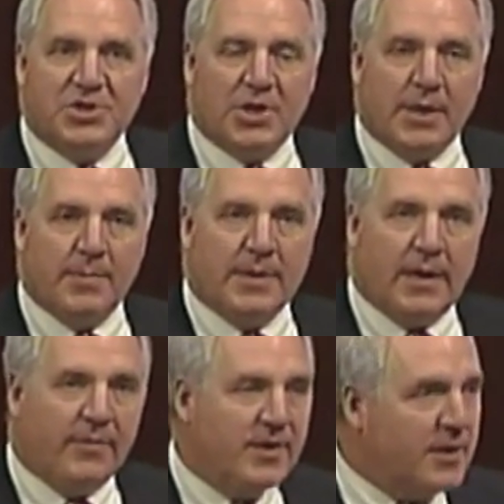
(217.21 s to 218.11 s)
chairman
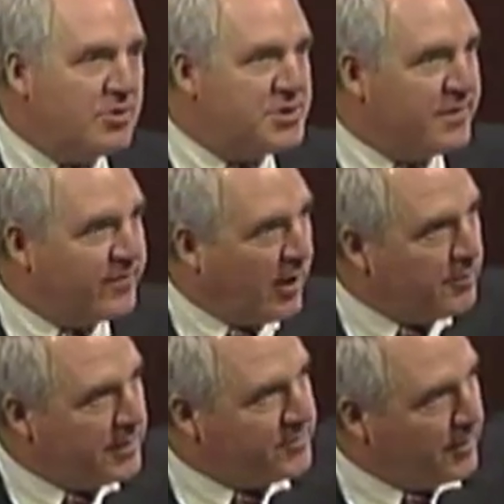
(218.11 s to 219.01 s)
of the Energy and
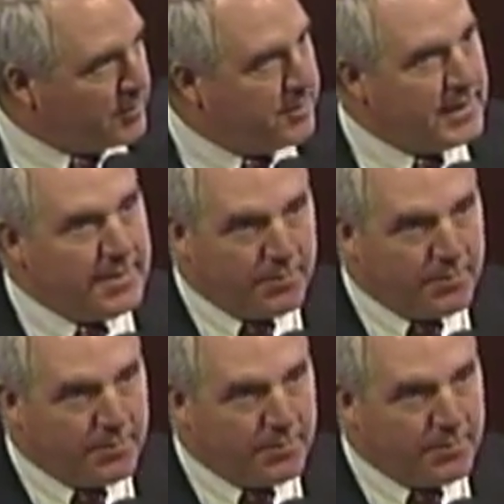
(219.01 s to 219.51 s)
Environment Subcommittee.